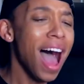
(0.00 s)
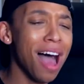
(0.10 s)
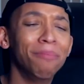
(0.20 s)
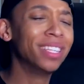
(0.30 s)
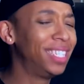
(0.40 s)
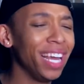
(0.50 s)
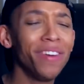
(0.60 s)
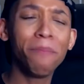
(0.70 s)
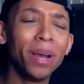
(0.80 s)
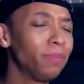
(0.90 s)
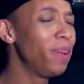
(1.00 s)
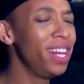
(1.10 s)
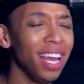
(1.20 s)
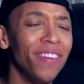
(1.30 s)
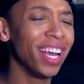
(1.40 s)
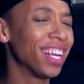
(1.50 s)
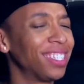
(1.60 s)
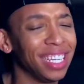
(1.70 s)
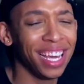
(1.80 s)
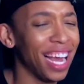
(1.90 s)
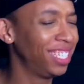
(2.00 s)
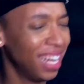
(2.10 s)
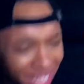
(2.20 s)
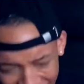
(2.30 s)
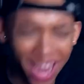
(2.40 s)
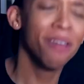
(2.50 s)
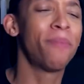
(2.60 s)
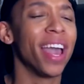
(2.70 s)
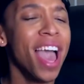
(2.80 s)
I'm a diva, best believer, you see how she get in my